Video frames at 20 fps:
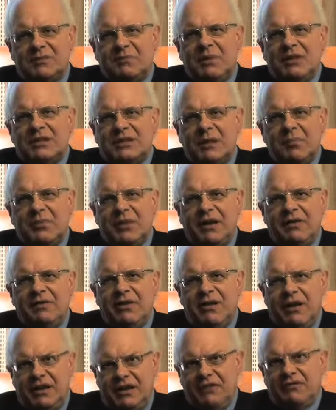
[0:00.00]
but something
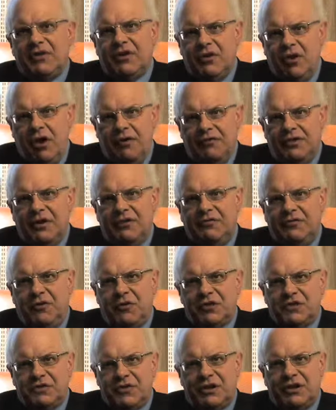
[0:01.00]
very different, often a
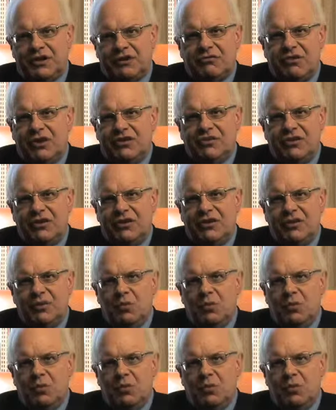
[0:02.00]
force for destruction in the